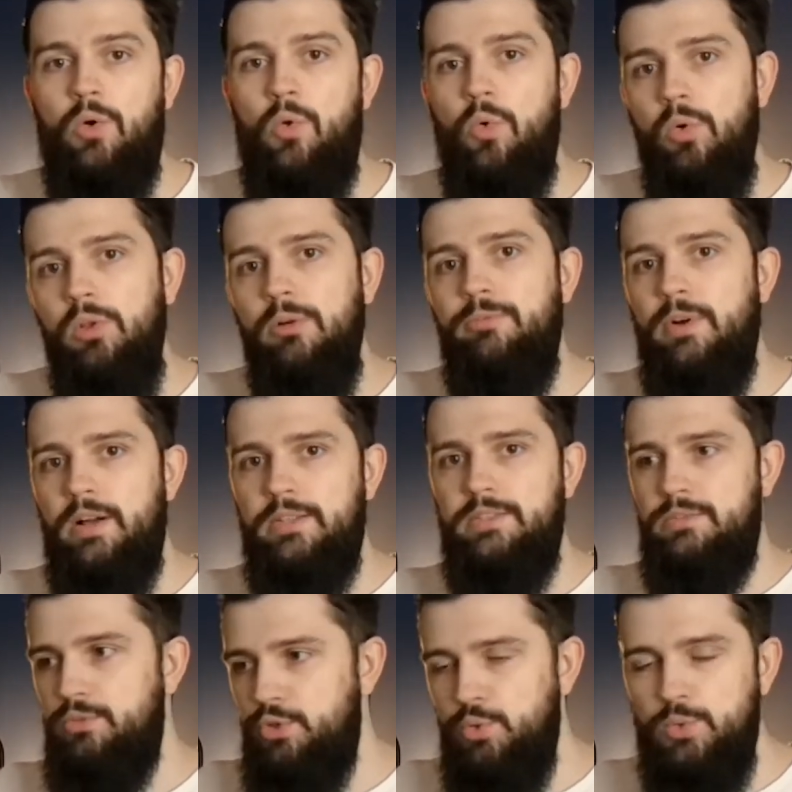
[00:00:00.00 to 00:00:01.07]
all of
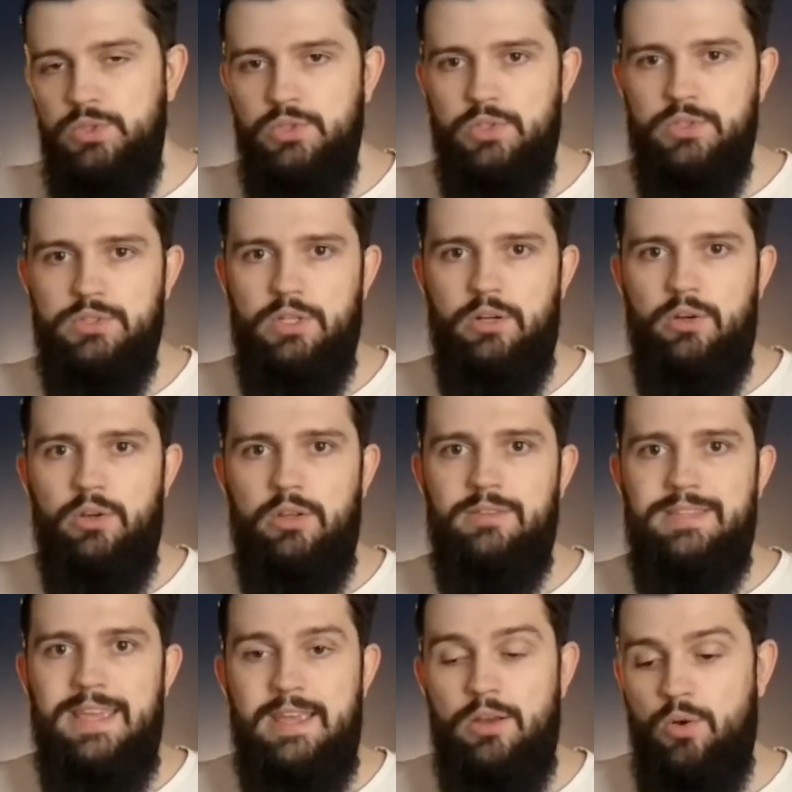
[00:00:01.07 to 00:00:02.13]
us users are going to
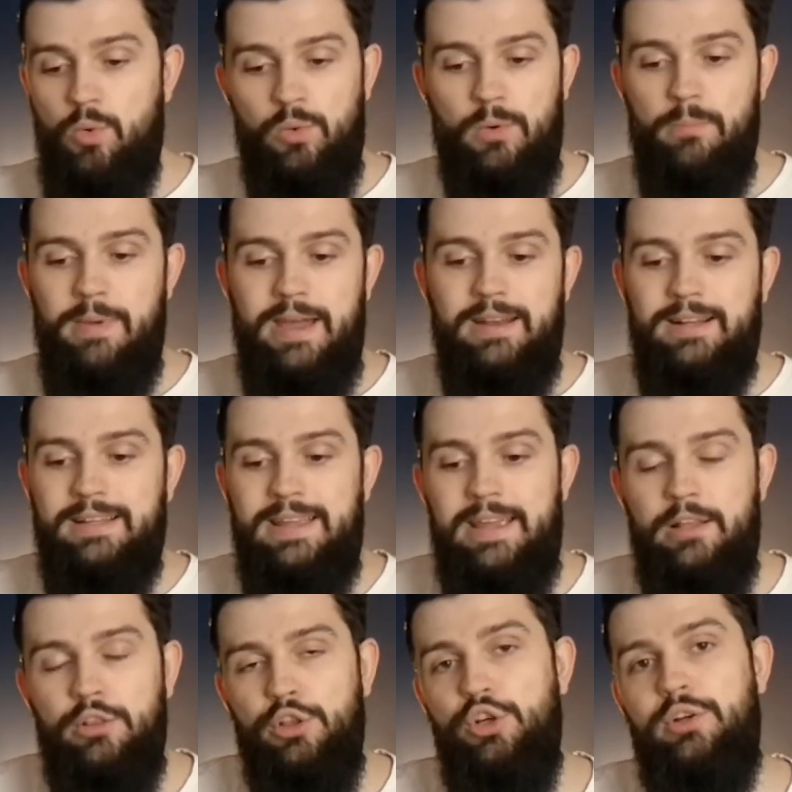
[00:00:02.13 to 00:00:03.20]
take automatically
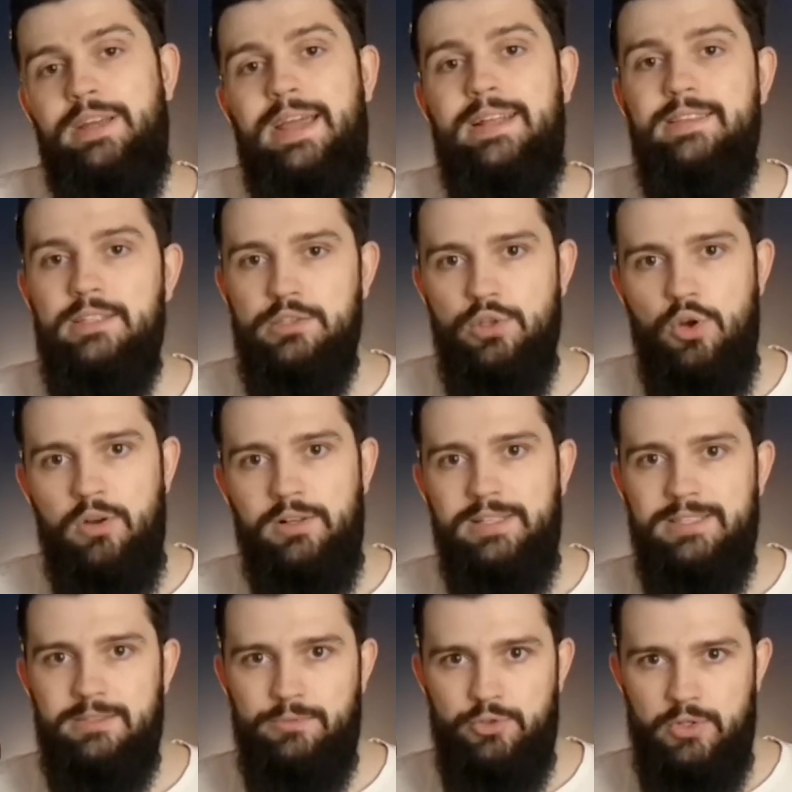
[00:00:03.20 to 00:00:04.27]
a look at this long
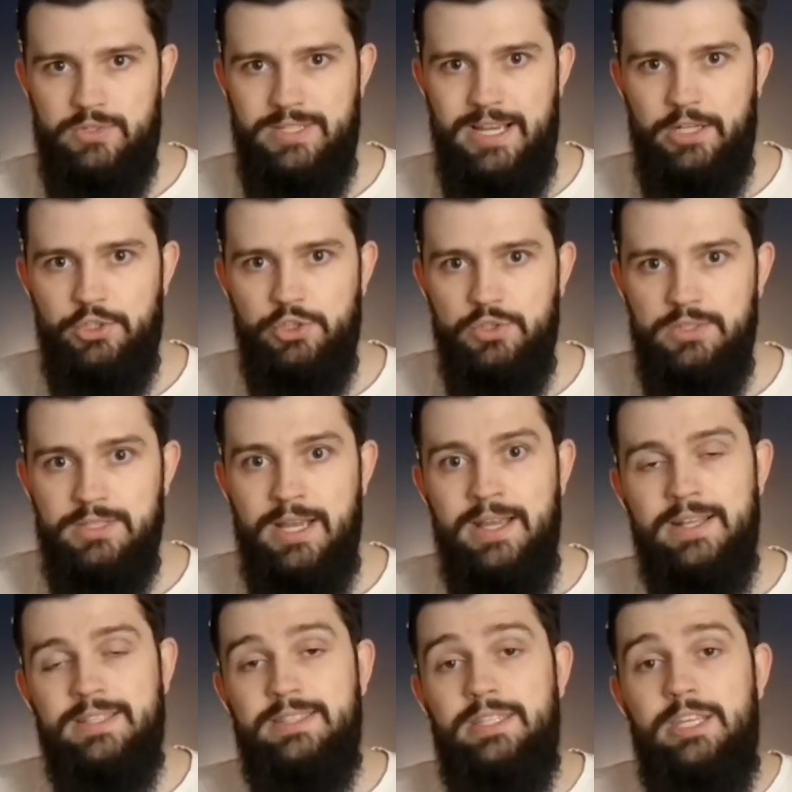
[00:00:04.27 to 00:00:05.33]
list of transactions,
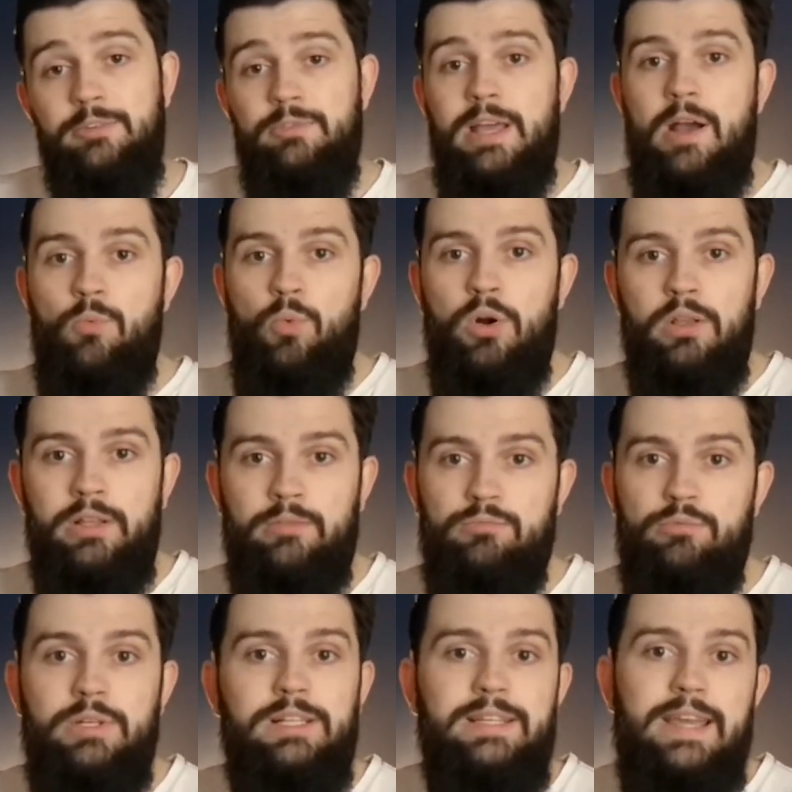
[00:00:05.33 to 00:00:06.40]
see if that wallet
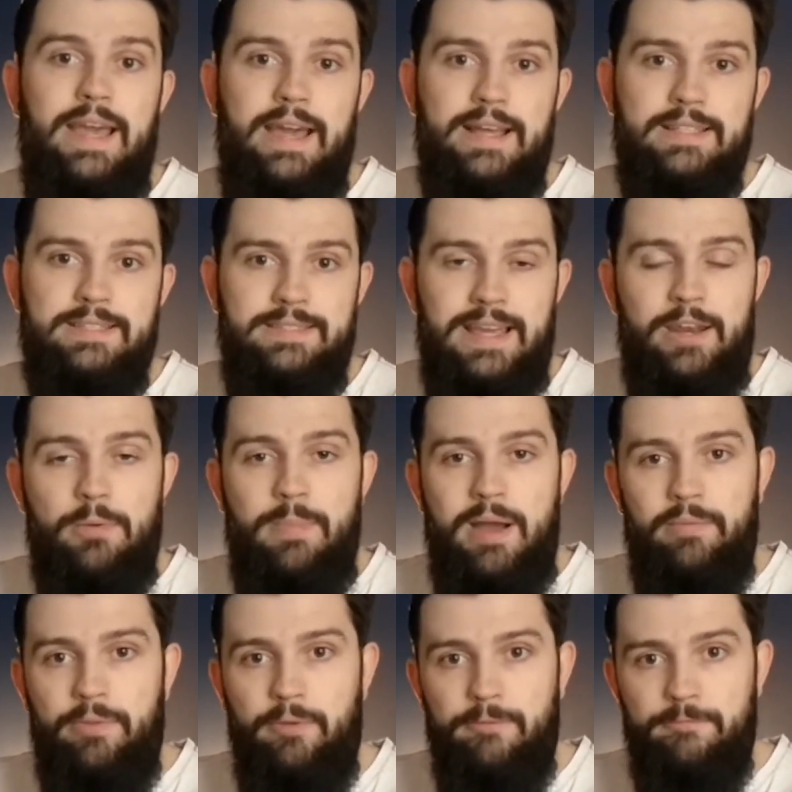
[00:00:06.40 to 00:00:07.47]
really has that
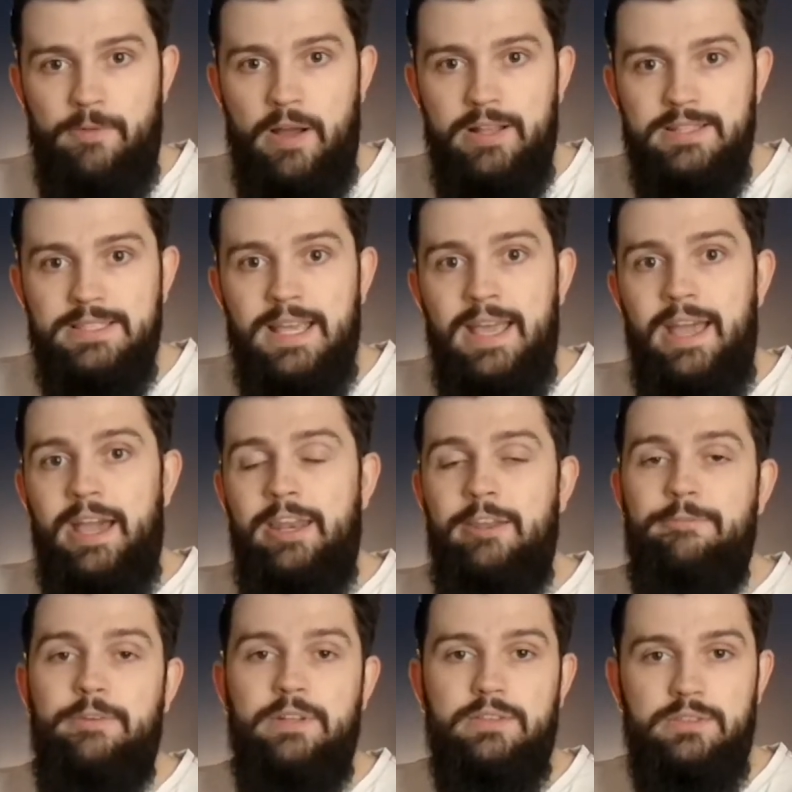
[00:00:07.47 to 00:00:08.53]
amount of funds, and
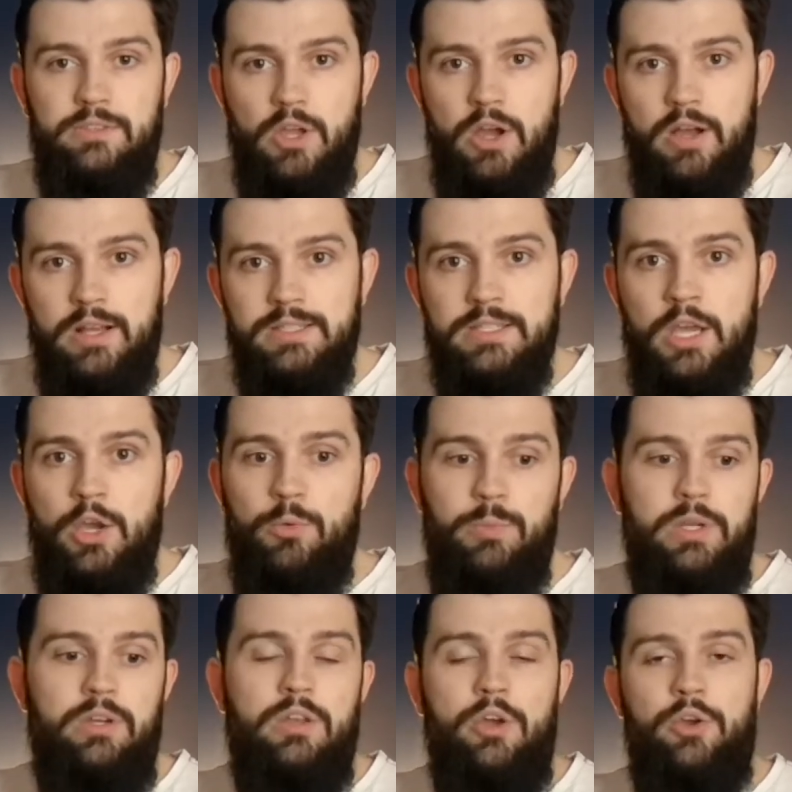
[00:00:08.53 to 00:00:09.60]
if it does,
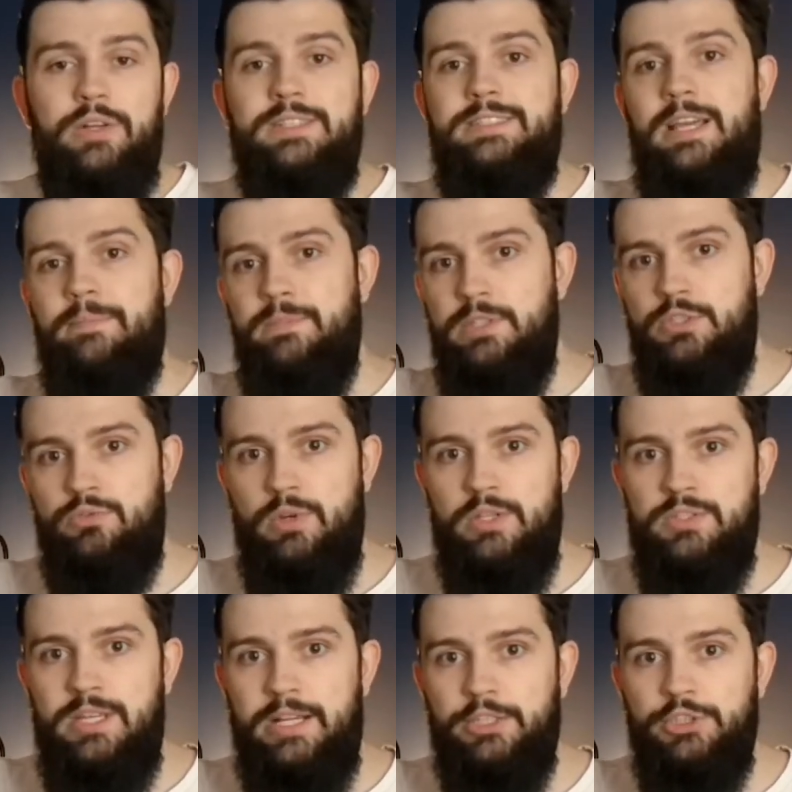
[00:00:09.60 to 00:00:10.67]
we're going to accept this
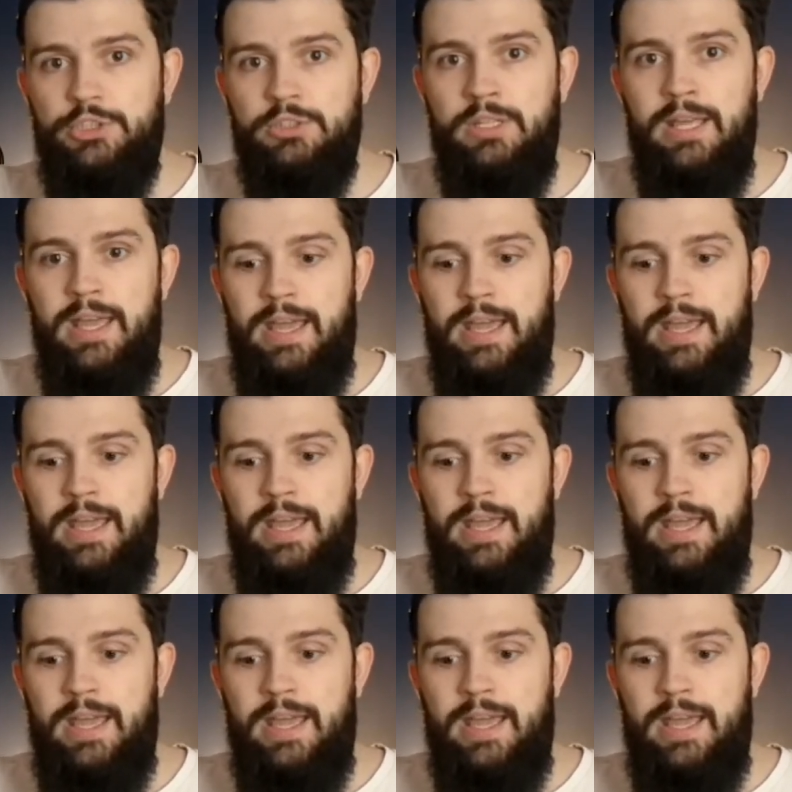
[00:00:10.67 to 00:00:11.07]
transaction.